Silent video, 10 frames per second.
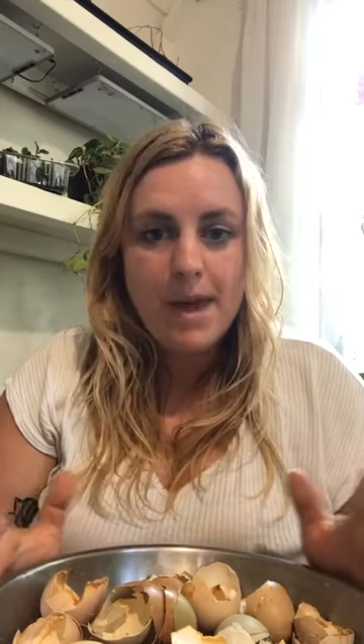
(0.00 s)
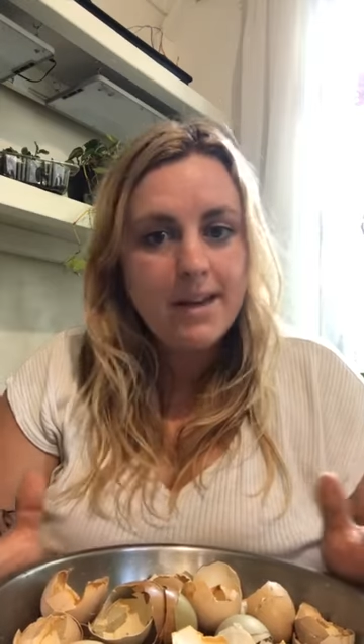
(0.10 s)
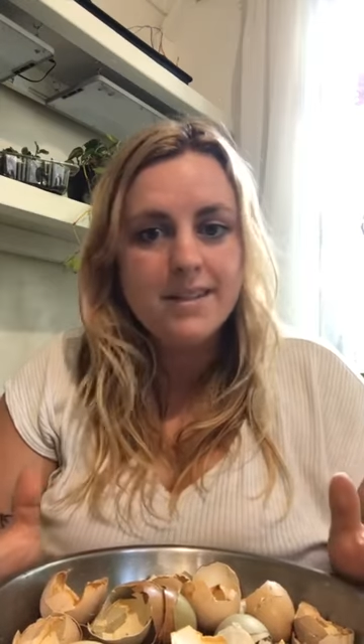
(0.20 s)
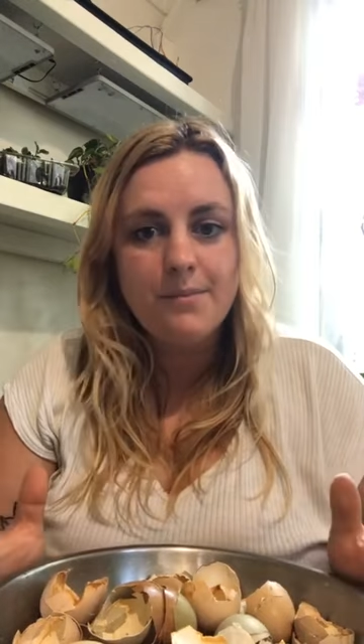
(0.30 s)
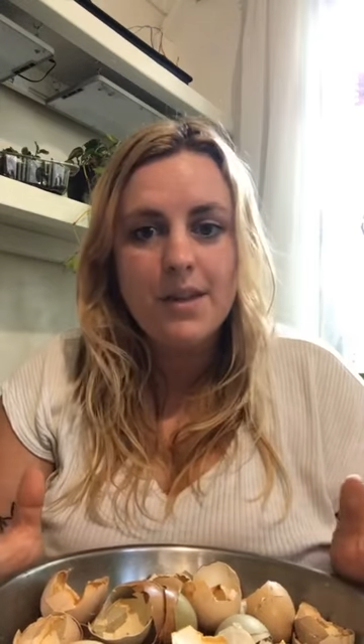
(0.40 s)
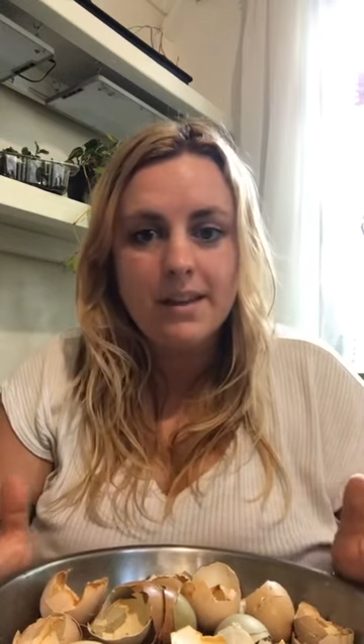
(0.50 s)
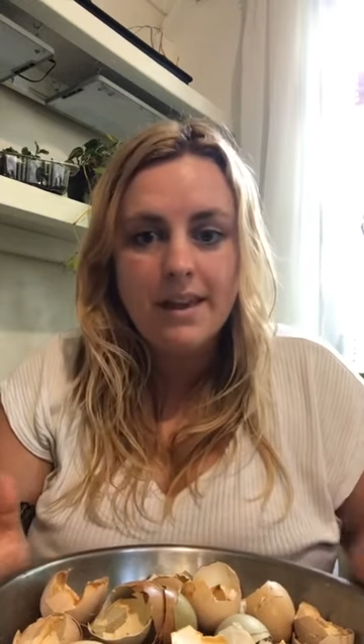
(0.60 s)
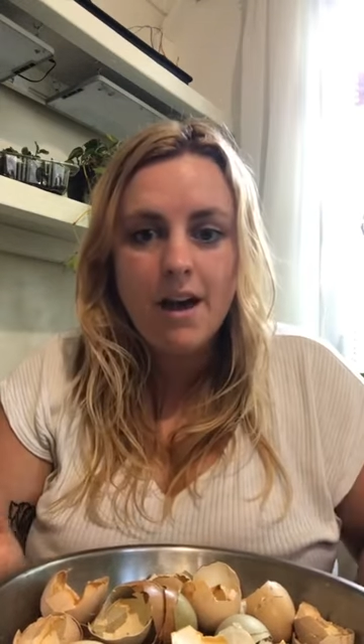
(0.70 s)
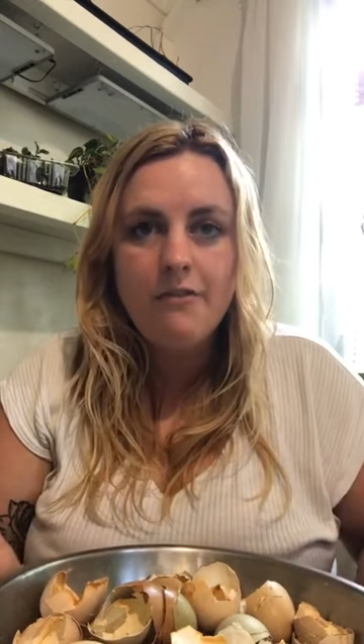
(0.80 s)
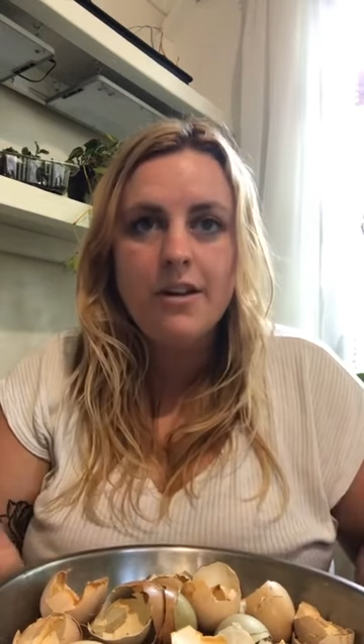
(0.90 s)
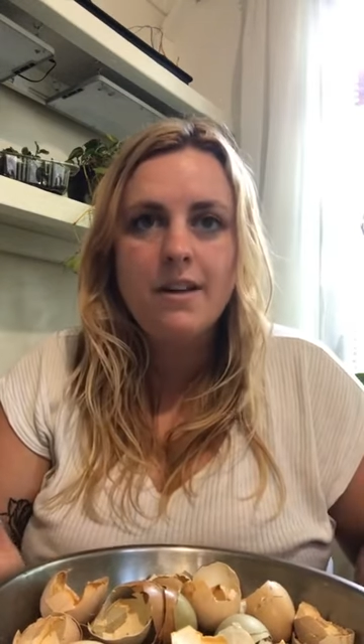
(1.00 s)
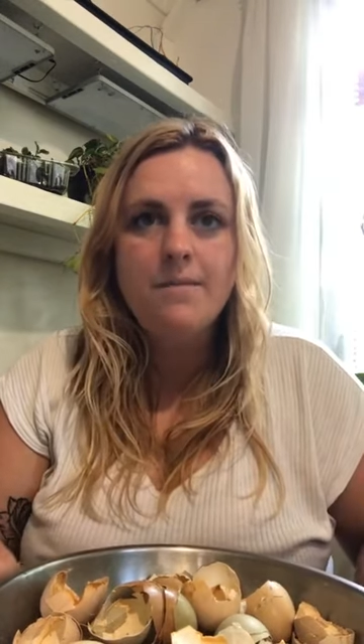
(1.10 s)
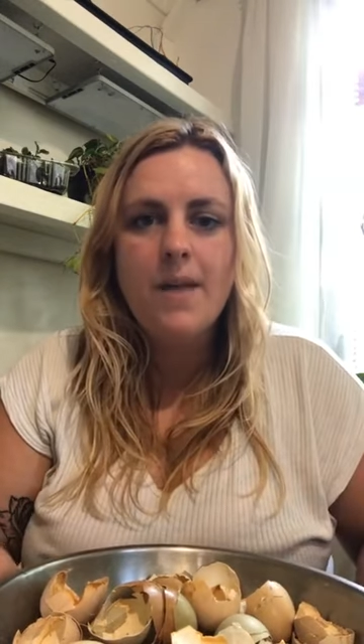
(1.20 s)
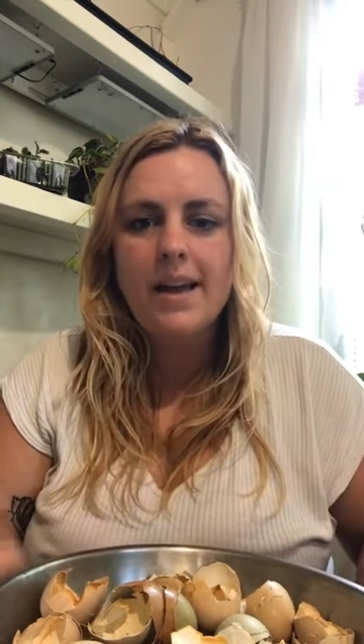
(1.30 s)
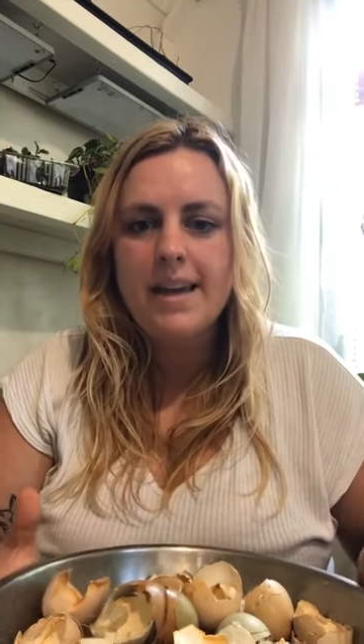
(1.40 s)
bake something in the
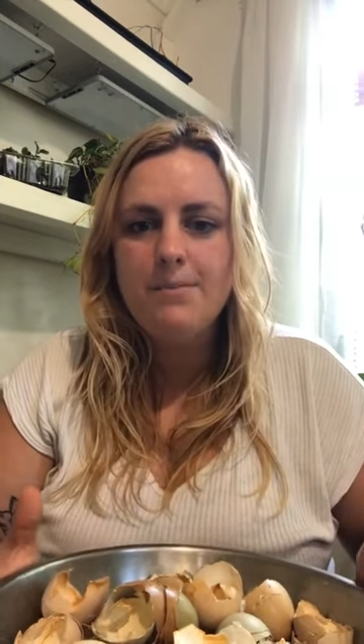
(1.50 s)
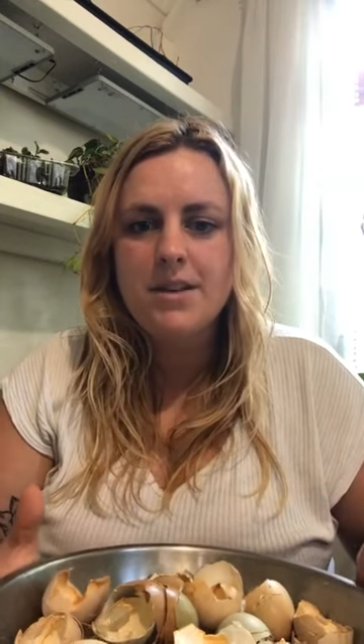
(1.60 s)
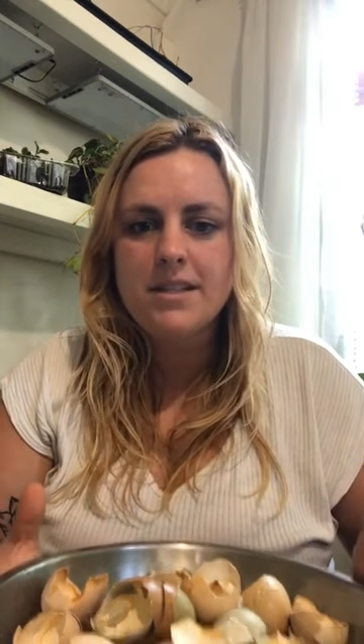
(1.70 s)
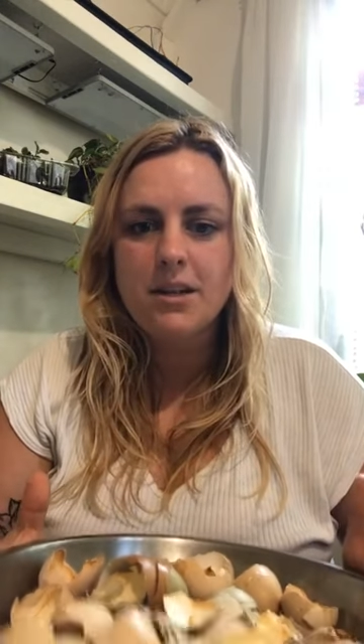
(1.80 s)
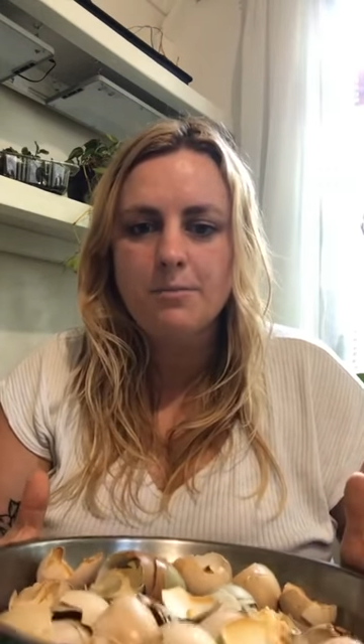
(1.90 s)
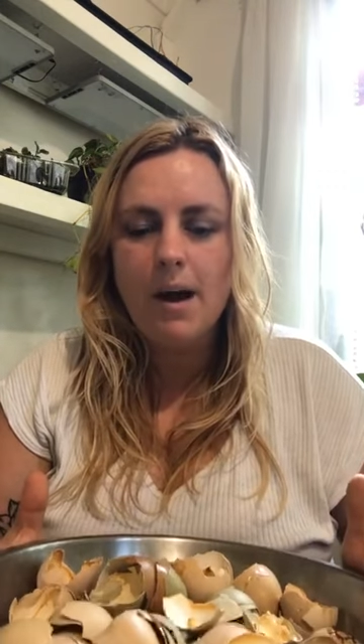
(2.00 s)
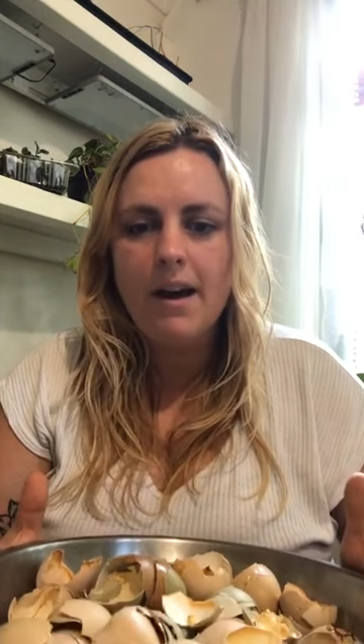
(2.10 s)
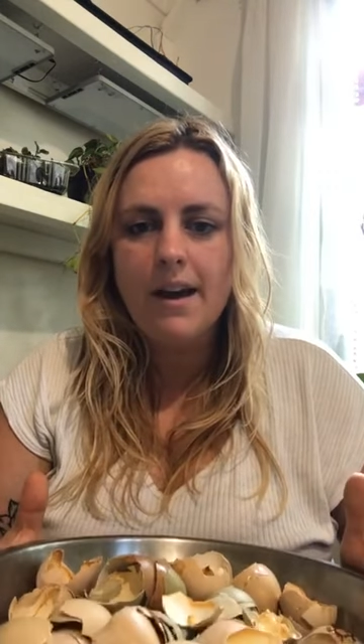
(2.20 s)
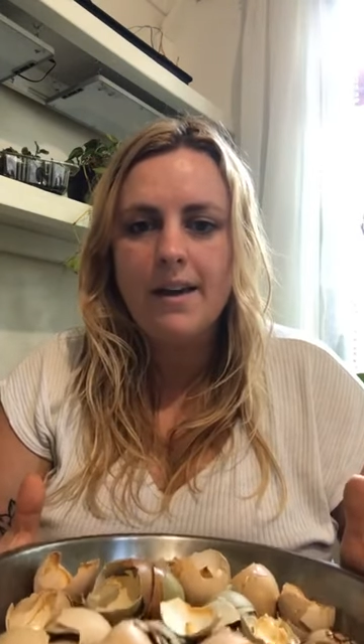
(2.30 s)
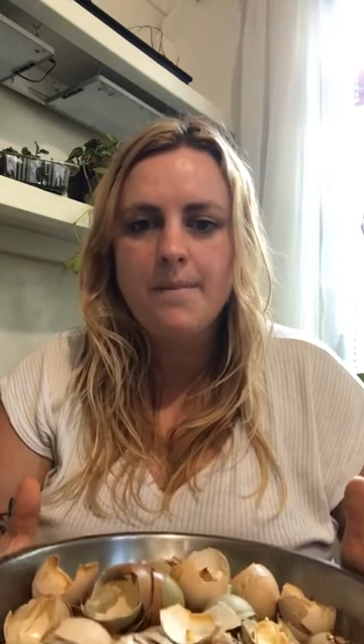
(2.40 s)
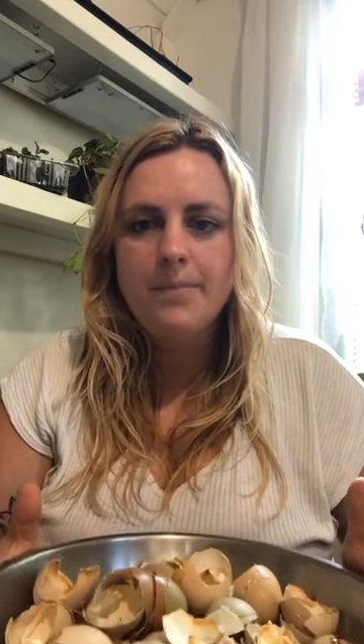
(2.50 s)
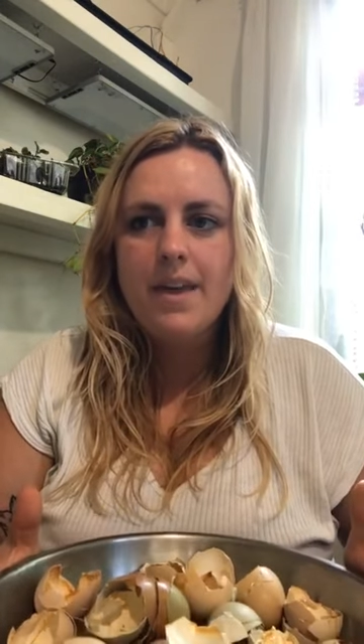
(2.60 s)
oven, I keep this nearby,